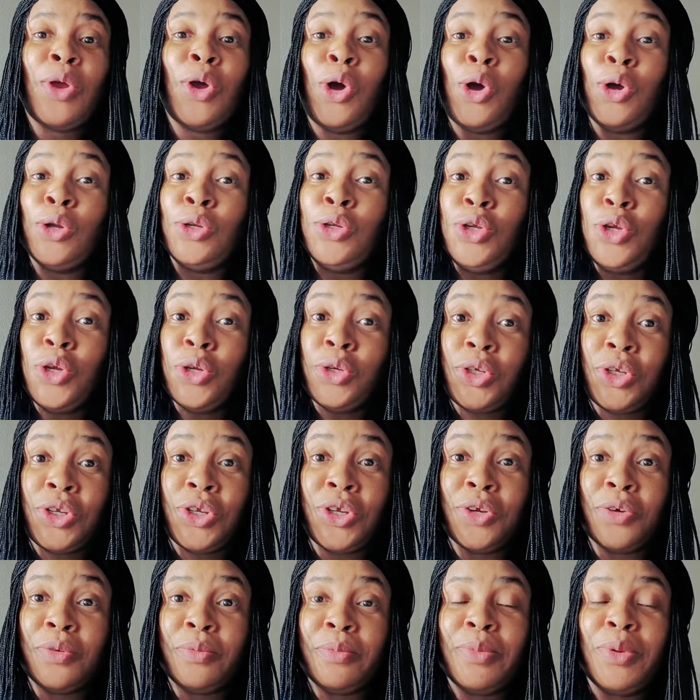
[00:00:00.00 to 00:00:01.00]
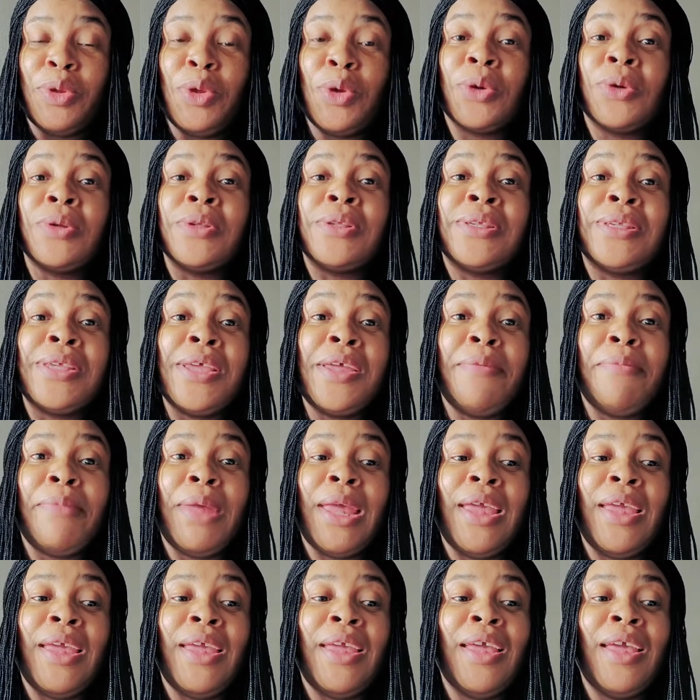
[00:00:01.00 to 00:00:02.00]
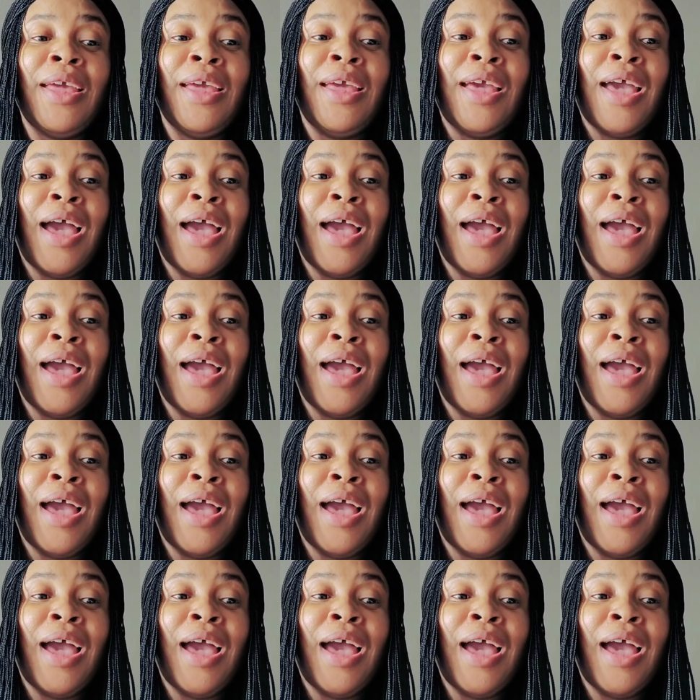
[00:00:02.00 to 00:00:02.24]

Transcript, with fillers: On YouTube, you could see me